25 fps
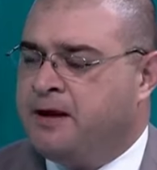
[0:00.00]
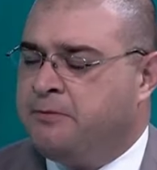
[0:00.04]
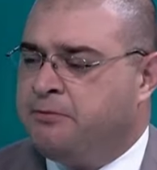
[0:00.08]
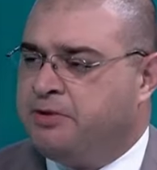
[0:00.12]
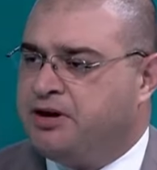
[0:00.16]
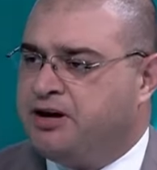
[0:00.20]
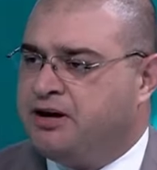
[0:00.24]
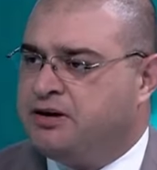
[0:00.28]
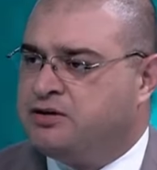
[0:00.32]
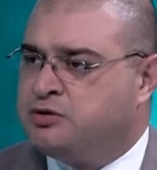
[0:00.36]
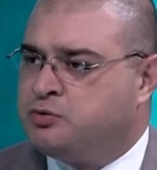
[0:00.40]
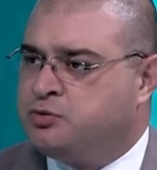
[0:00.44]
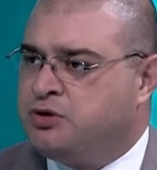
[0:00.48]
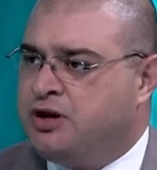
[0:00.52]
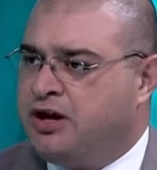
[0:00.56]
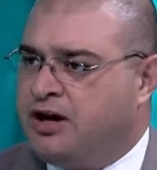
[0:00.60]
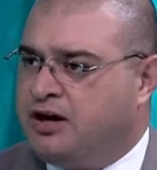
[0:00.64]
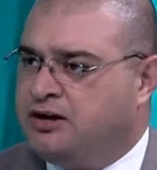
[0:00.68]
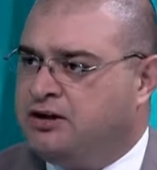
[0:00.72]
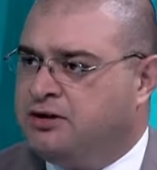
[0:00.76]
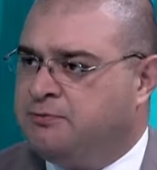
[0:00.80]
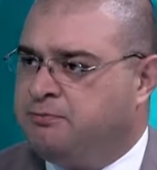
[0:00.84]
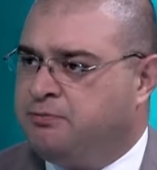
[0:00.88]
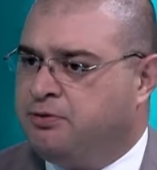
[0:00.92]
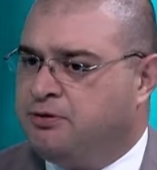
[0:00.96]
Because we
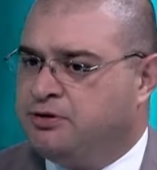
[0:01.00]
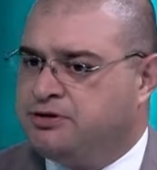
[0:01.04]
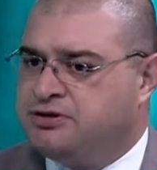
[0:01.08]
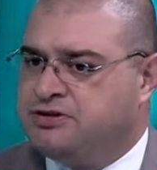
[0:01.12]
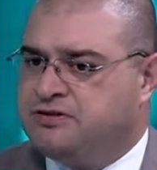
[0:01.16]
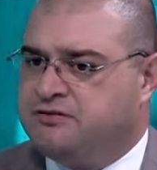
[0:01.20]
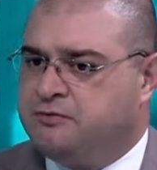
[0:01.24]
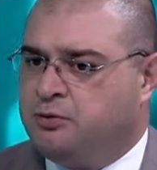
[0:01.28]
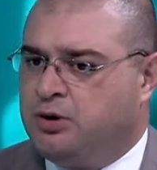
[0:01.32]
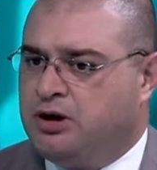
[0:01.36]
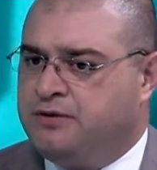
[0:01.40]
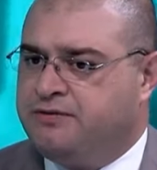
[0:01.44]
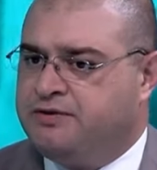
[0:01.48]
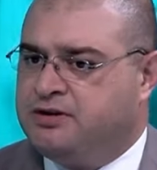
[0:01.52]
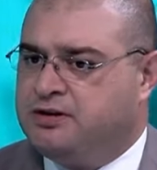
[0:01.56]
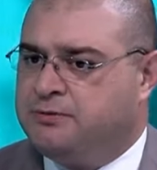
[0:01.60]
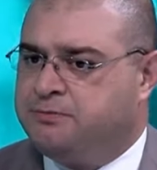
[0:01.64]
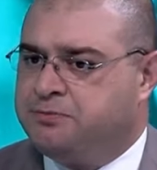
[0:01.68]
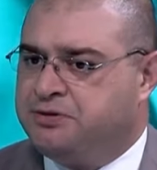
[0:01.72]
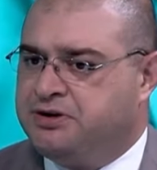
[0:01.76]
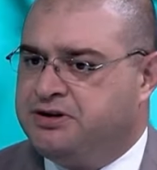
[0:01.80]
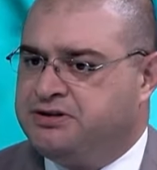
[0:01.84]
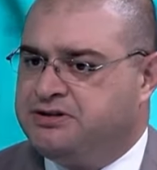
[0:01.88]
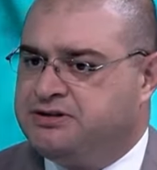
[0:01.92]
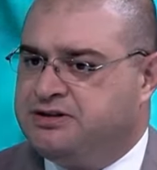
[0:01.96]
had the positive vibe in the
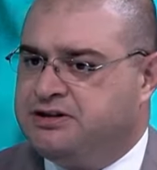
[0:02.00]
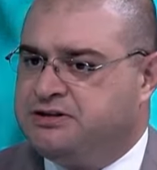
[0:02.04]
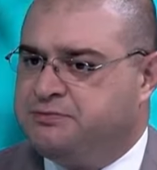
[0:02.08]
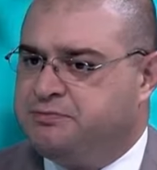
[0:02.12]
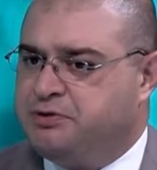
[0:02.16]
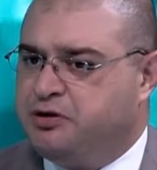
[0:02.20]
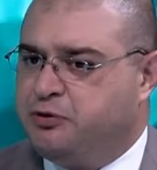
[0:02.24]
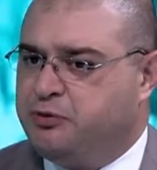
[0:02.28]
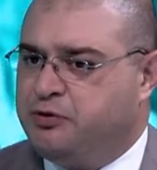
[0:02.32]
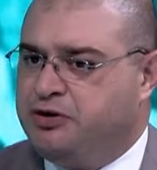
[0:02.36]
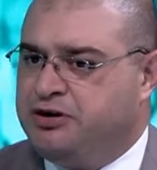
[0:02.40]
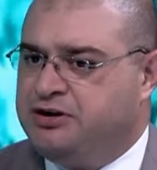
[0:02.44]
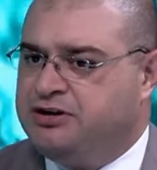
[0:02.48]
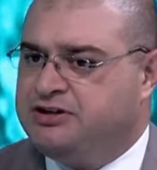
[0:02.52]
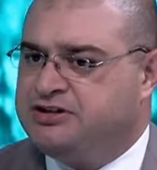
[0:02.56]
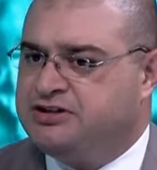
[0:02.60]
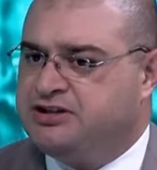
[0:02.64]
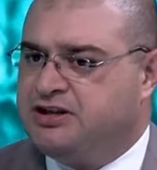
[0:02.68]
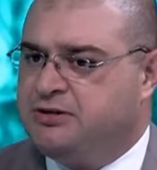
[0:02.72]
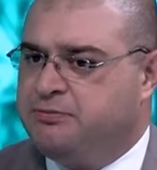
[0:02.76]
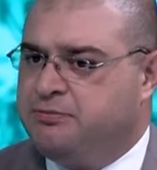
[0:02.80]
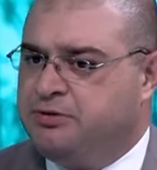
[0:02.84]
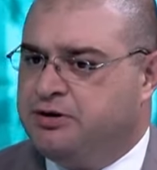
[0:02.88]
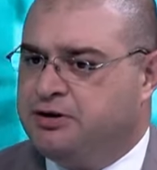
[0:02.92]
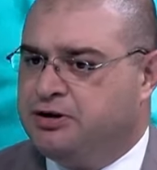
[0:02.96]
process between
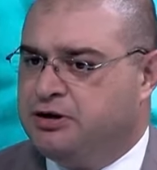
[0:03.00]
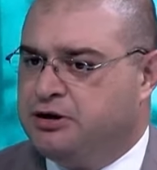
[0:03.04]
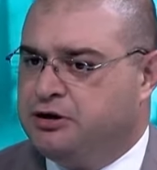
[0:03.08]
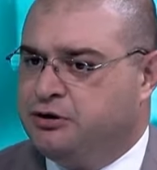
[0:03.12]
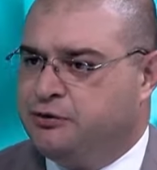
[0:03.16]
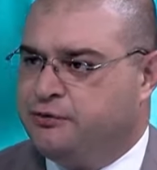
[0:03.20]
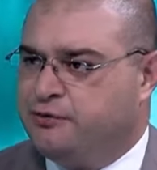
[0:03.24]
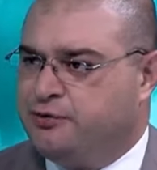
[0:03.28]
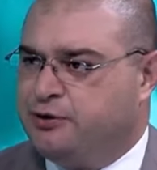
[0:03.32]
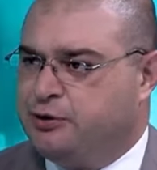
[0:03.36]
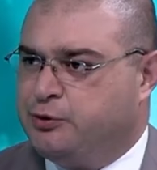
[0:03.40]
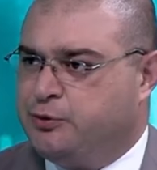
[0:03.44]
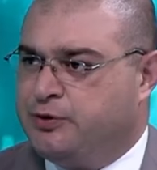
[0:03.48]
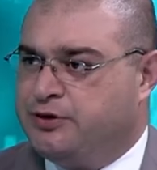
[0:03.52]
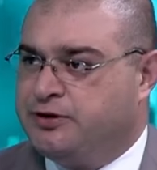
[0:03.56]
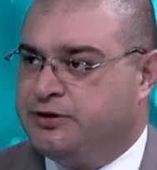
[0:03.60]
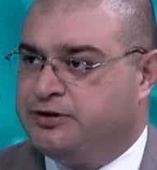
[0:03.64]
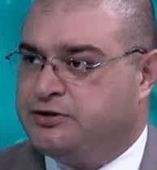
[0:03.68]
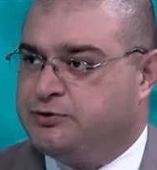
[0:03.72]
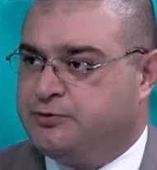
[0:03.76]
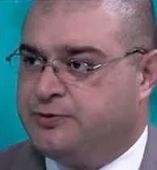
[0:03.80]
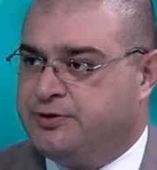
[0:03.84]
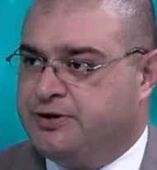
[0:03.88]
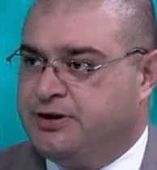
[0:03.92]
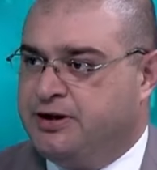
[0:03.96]
December
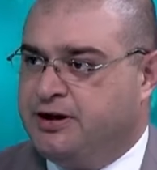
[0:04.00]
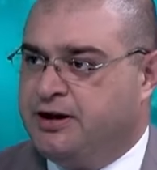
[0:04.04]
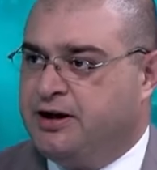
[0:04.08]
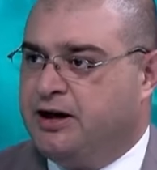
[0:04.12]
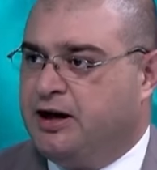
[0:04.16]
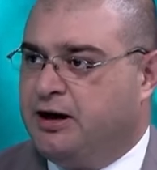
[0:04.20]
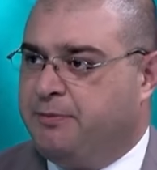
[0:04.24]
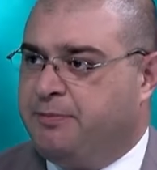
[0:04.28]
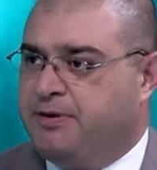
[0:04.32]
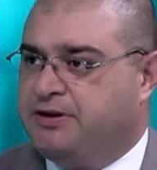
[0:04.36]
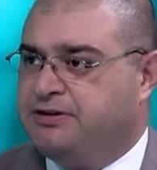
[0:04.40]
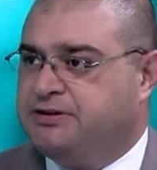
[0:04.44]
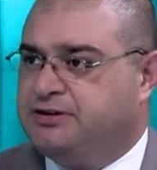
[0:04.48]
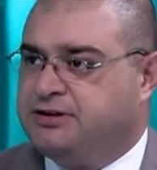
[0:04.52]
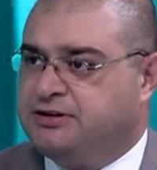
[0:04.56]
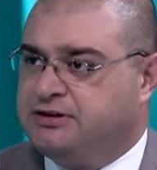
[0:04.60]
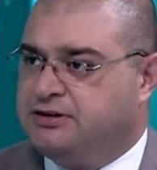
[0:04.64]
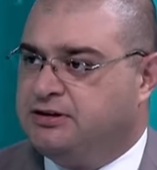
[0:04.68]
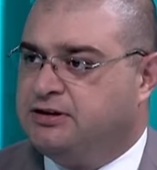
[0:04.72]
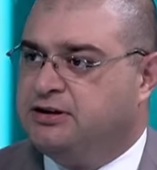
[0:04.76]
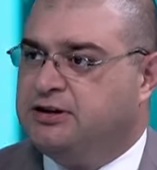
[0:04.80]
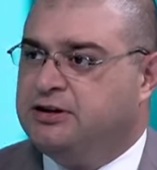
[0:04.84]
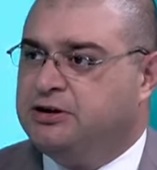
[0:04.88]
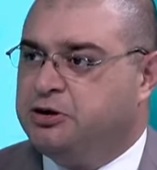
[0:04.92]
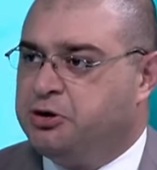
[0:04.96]
2023 up
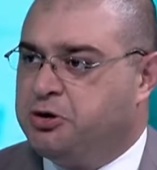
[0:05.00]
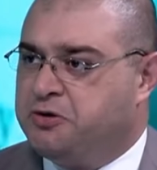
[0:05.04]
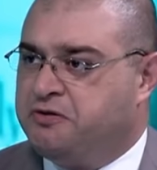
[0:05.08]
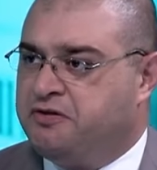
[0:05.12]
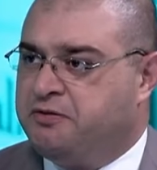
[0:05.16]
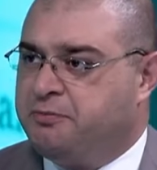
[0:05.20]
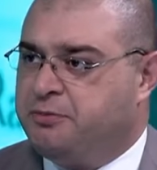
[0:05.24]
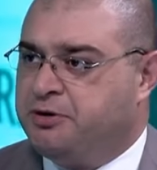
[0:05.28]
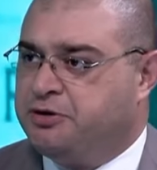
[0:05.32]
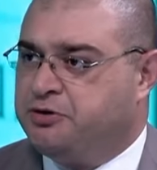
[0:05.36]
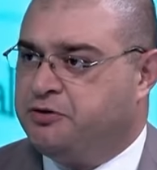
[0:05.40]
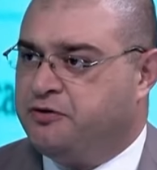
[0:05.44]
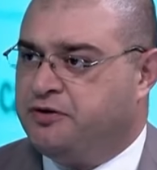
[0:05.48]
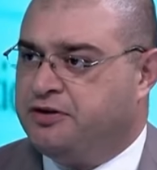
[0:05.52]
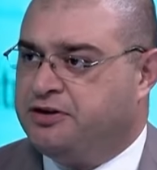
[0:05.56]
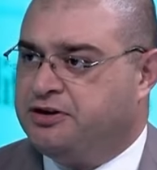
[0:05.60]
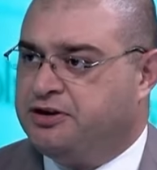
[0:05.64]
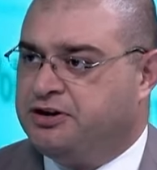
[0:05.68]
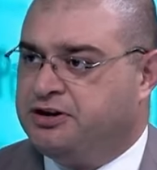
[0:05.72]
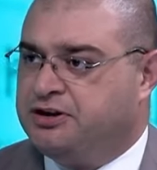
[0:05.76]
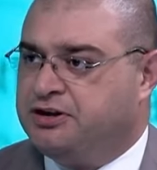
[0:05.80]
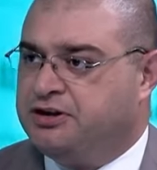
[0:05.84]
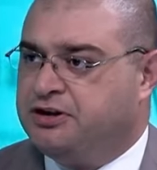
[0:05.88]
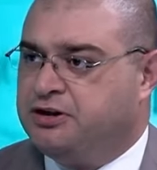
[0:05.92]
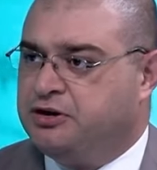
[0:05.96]
until November
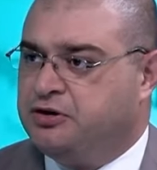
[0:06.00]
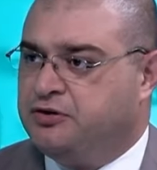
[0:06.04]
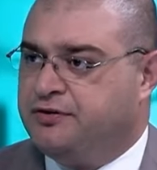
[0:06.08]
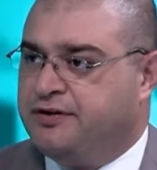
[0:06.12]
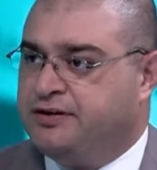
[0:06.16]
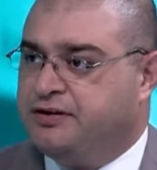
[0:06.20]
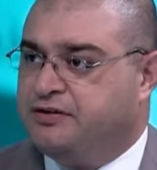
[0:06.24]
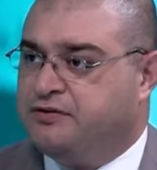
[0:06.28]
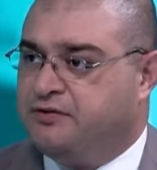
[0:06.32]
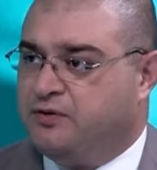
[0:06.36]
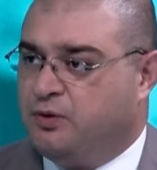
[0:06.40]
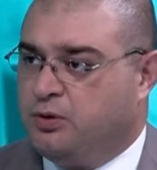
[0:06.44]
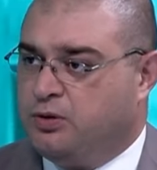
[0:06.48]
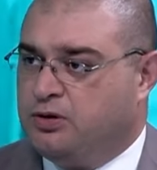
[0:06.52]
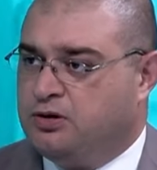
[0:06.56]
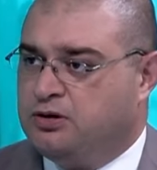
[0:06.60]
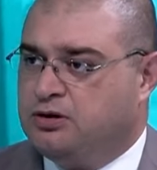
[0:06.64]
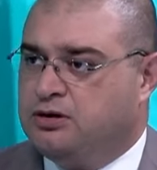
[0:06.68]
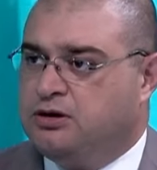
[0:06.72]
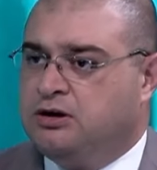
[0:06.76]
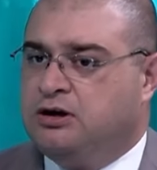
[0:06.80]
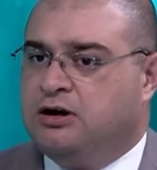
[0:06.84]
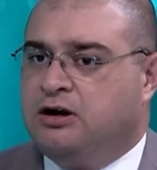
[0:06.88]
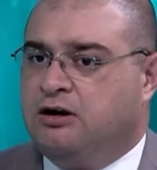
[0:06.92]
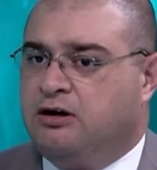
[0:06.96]
2024.
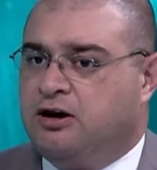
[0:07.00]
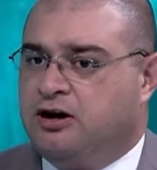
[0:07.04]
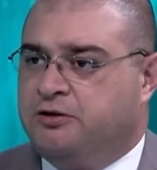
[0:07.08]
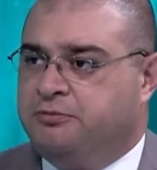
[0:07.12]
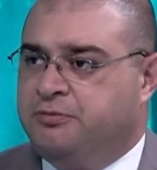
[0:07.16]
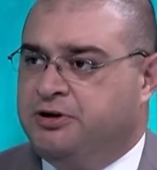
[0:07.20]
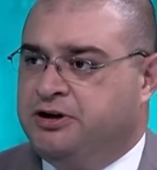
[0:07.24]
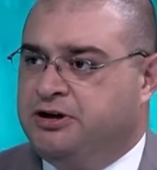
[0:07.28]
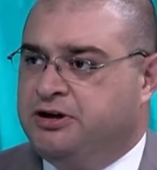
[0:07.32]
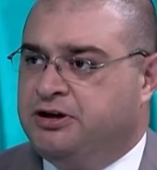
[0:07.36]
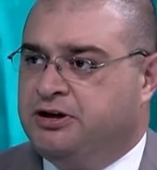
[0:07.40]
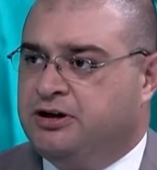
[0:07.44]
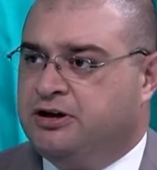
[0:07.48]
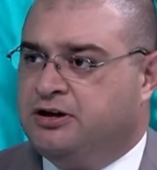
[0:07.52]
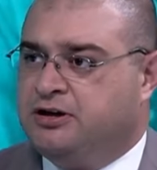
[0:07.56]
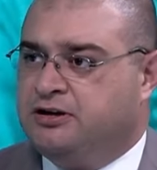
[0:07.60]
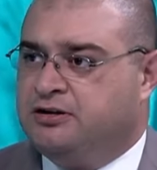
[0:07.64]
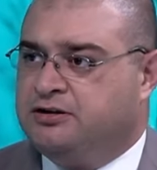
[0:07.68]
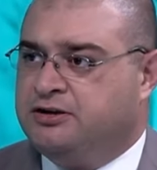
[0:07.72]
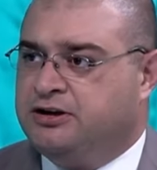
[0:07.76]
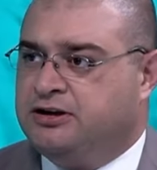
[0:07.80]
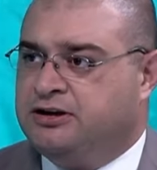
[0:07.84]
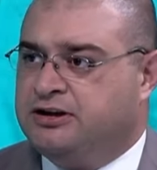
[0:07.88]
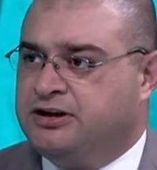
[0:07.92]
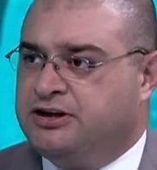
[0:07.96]
Yes. Armenia
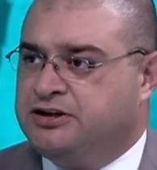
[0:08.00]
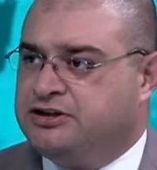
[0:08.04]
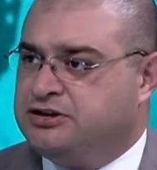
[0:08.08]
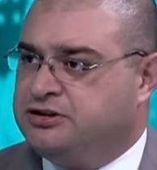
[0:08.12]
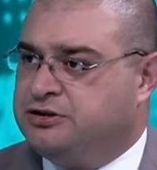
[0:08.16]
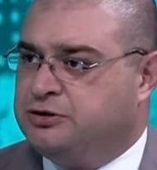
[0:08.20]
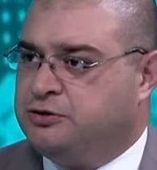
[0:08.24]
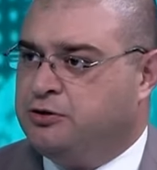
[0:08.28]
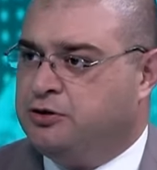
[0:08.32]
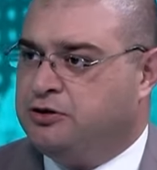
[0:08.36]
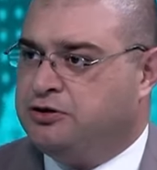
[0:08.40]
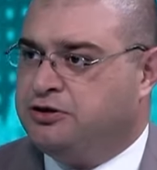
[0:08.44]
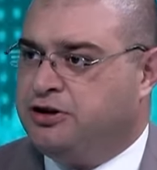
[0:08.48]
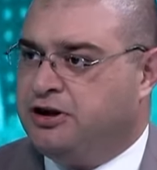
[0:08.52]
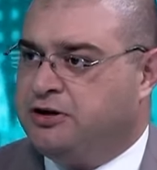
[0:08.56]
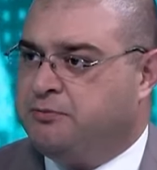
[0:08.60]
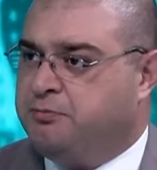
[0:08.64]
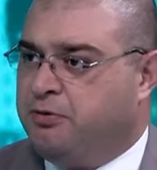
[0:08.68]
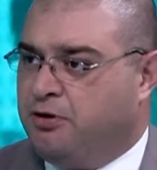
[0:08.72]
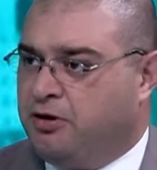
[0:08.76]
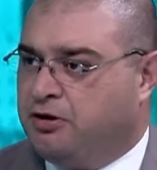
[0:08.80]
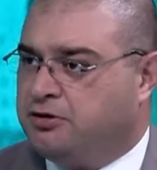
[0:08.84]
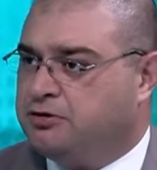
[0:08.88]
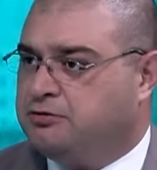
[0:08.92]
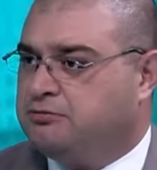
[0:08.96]
delegation did not take
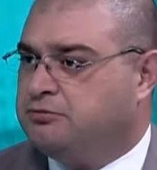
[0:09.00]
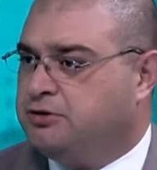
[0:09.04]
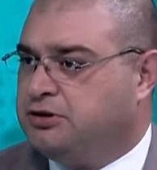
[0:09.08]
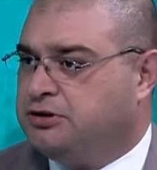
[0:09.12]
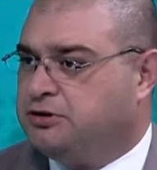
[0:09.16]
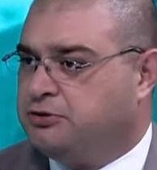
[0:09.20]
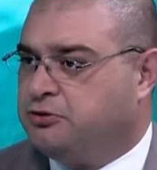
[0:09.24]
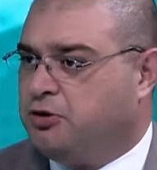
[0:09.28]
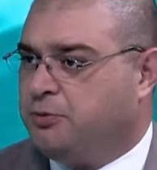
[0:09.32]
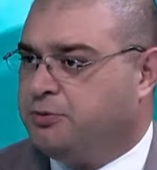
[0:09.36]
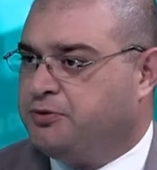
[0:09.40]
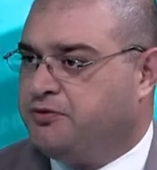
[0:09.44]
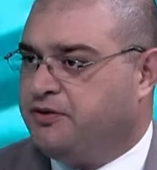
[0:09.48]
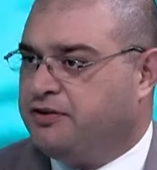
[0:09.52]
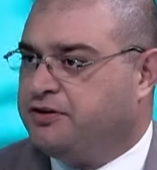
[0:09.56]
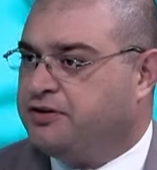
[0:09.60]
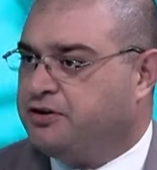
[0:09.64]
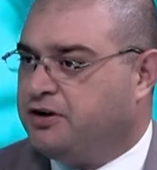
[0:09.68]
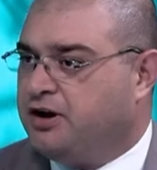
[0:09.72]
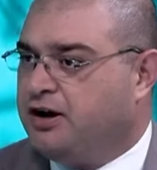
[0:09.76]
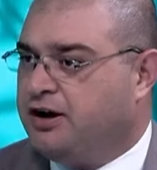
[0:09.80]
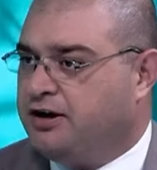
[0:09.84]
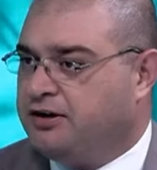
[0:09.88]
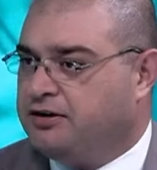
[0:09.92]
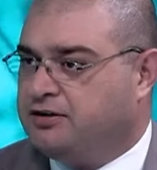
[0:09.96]
part in
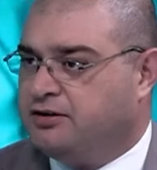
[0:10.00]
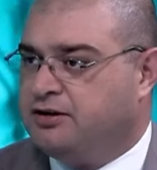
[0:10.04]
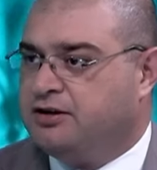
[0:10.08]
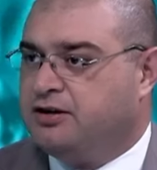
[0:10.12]
COP29.